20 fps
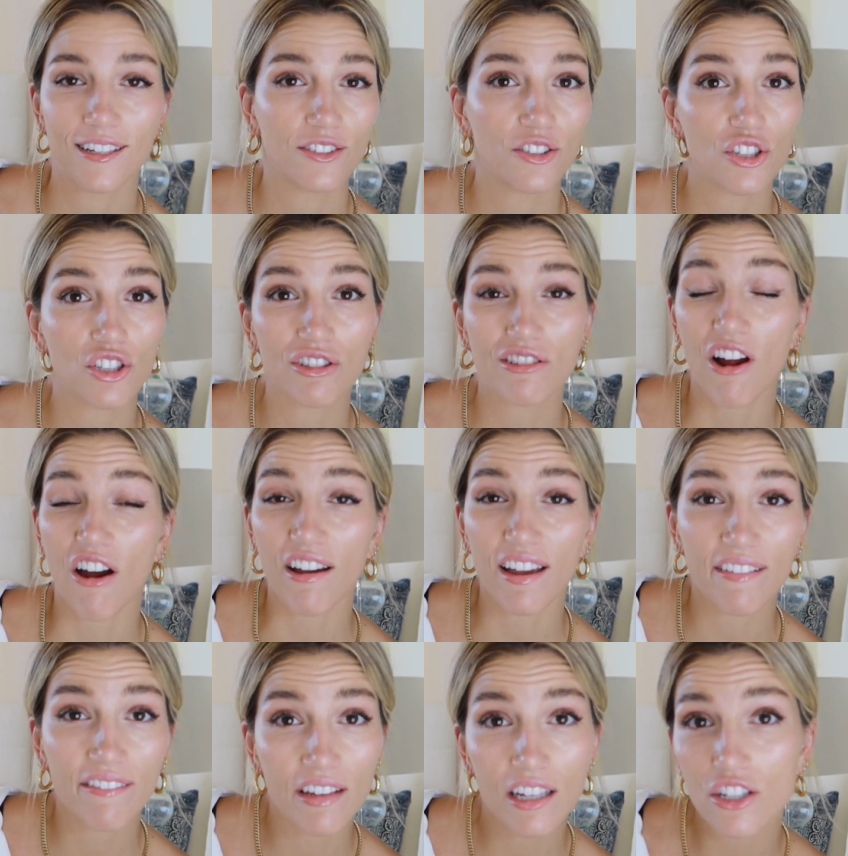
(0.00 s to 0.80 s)
just
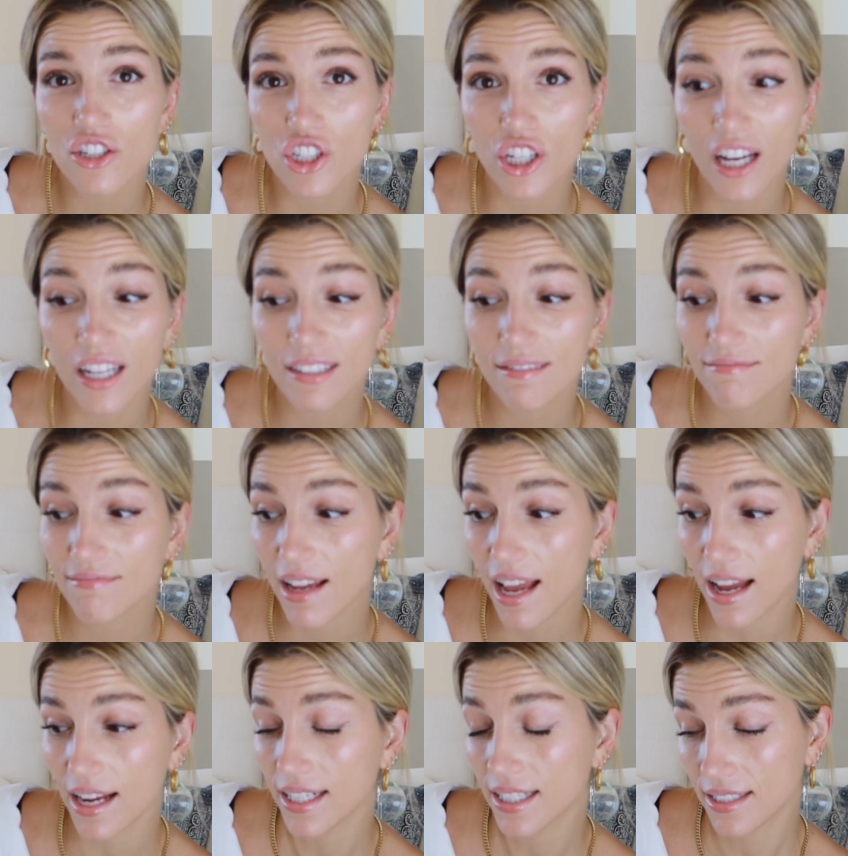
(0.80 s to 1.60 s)
not giving a shit
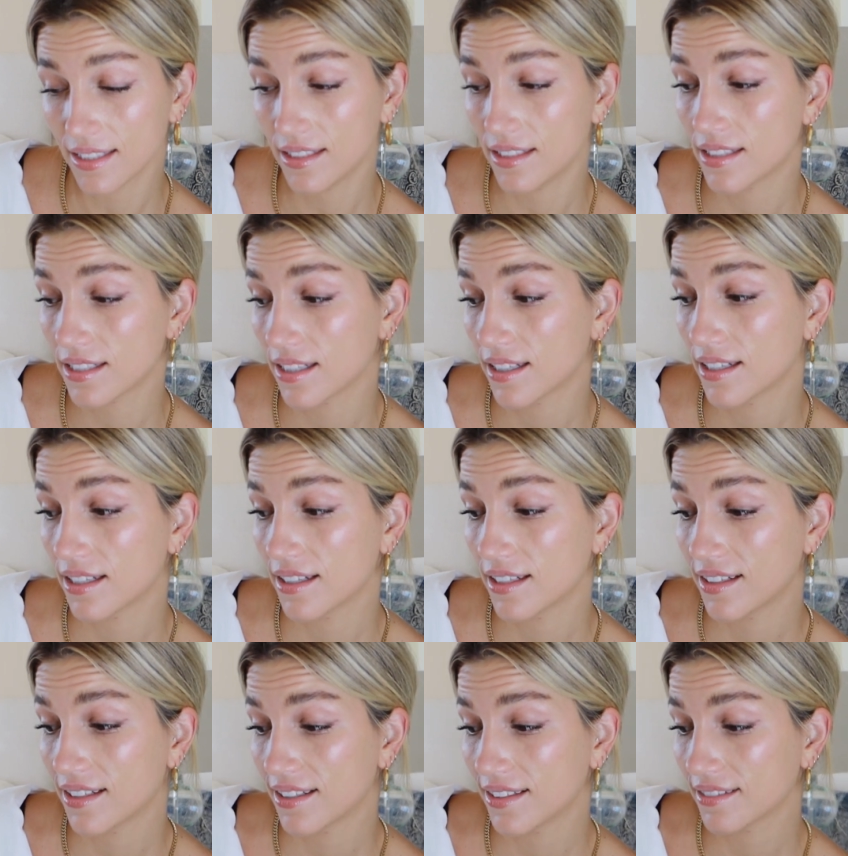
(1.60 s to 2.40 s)
and,
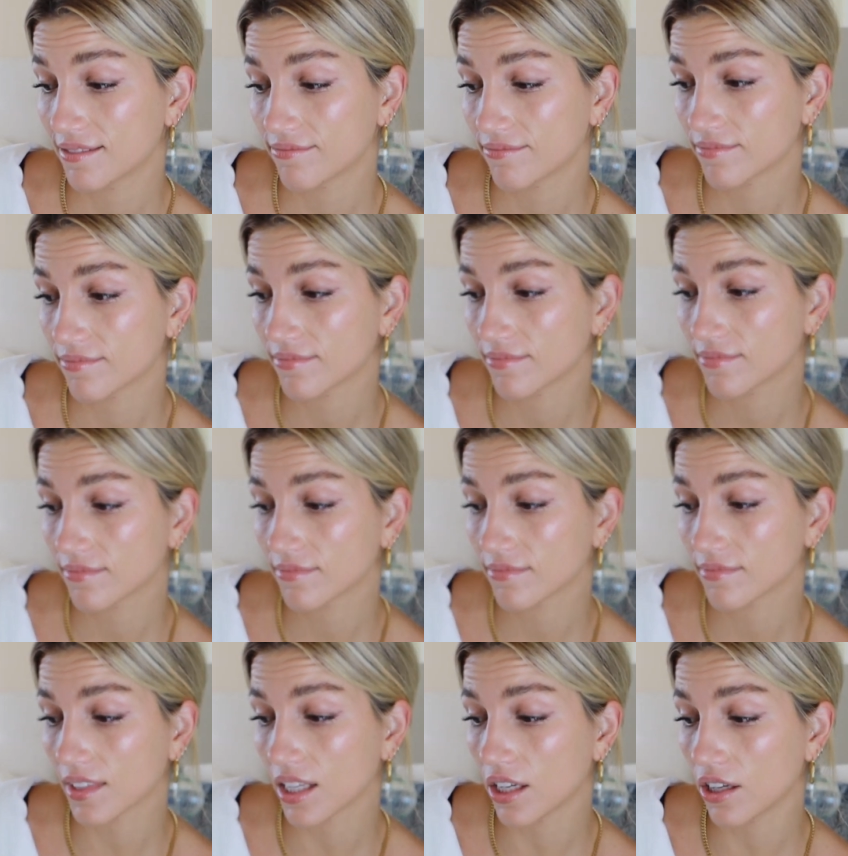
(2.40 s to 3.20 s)

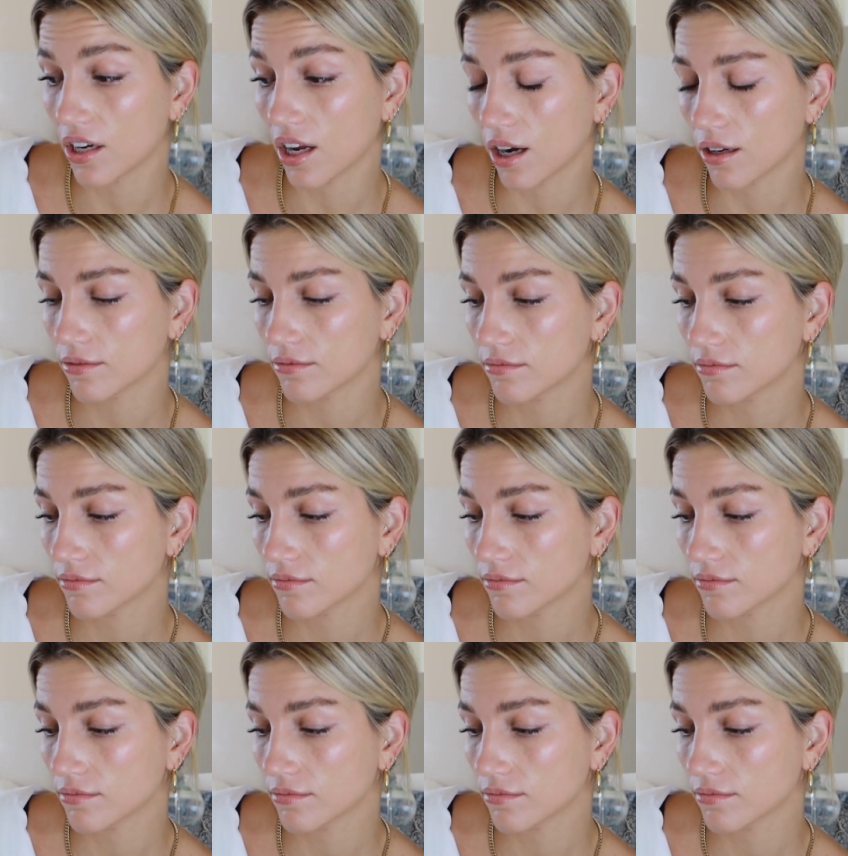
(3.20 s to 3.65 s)
you know,